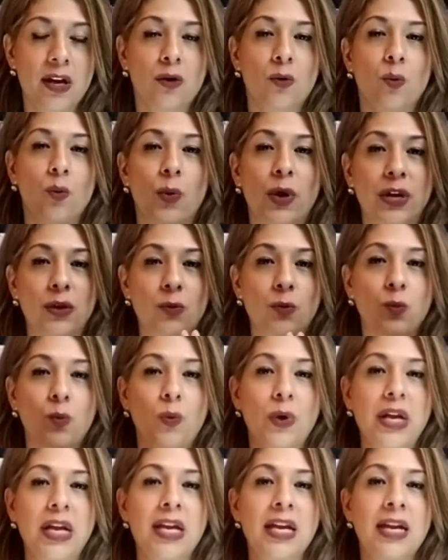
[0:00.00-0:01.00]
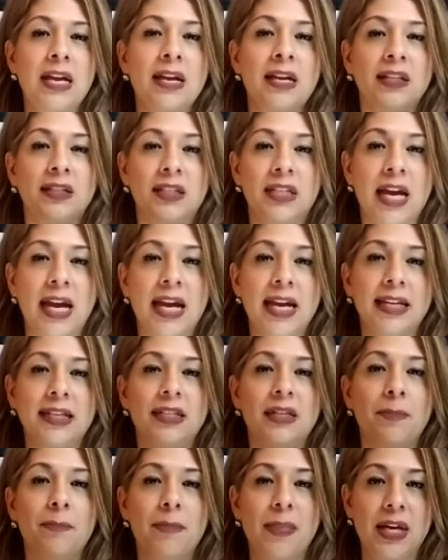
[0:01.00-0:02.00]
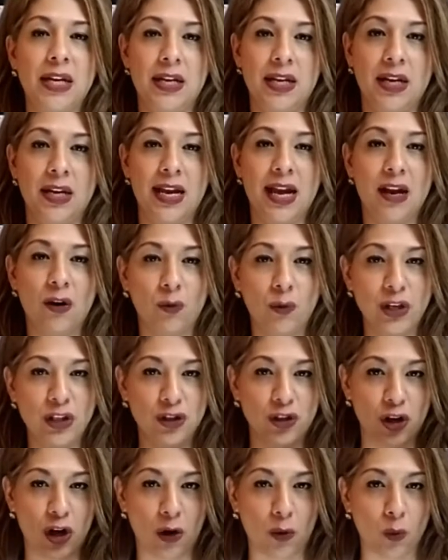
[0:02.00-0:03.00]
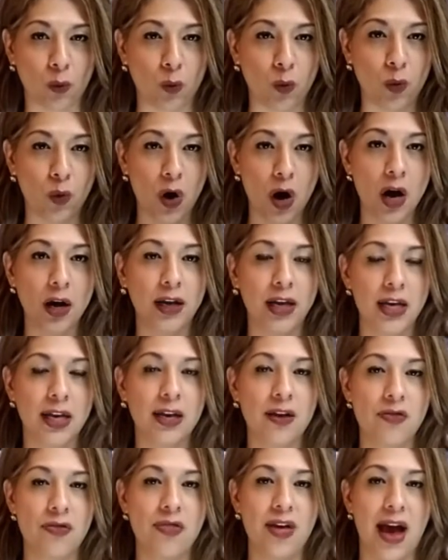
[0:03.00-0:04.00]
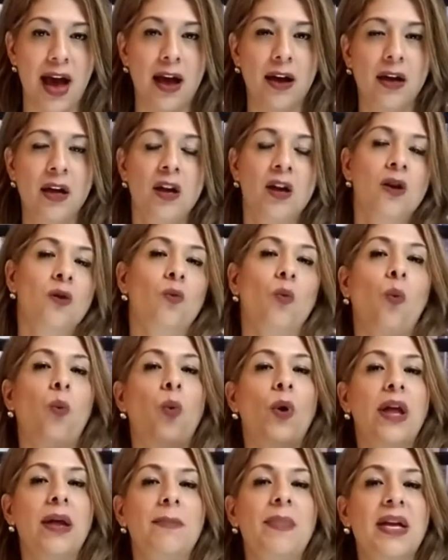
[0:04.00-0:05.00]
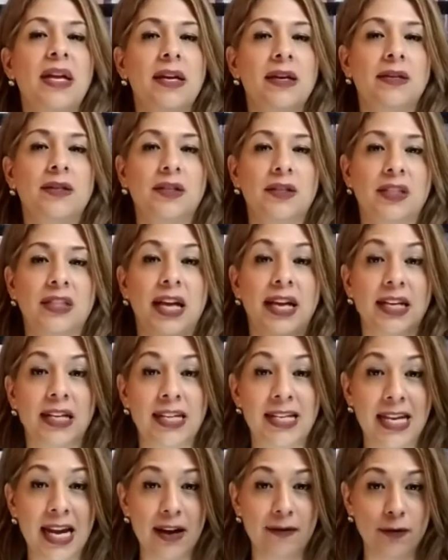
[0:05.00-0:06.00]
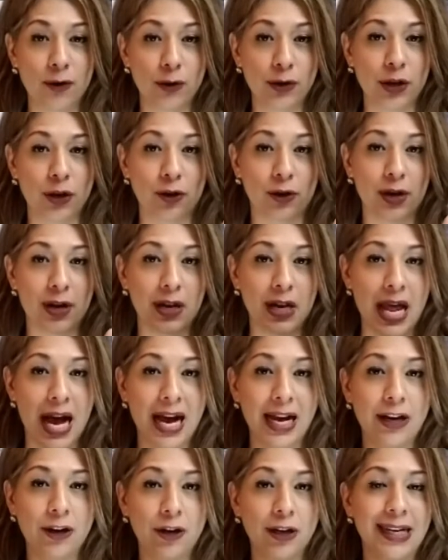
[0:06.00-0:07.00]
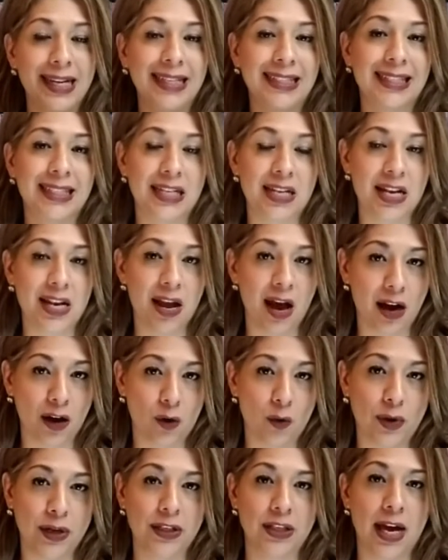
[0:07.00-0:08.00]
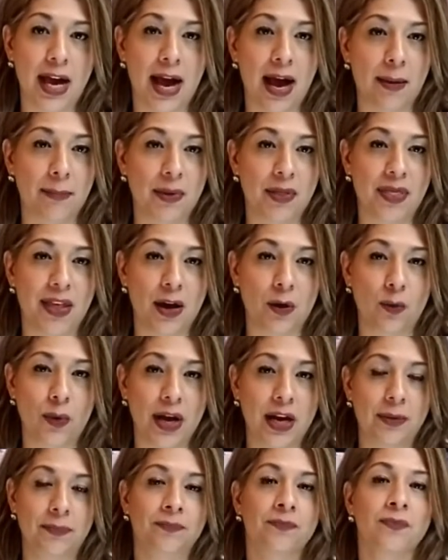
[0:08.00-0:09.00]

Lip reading: When we take dominion and we start walking in that, we begin to say, devil, you're a liar. It's not going to happen that way.